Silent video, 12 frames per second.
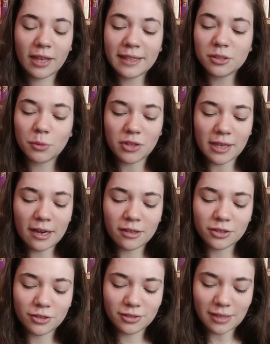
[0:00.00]
things with the
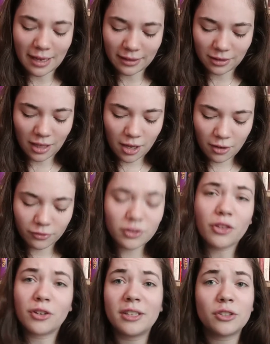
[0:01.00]
characters, I
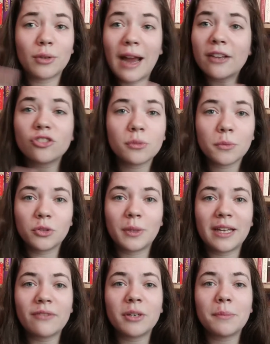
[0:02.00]
loved their interaction
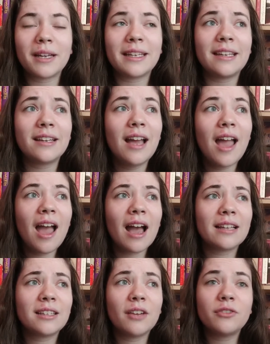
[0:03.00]
between everybody,
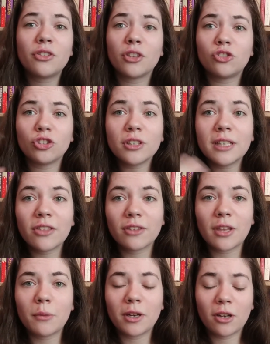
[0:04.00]
I loved the journey
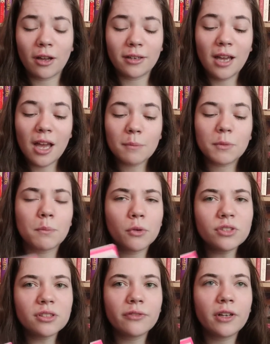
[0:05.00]
that they went on, but
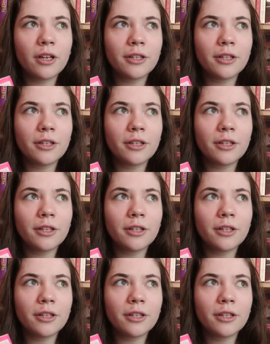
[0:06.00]
most of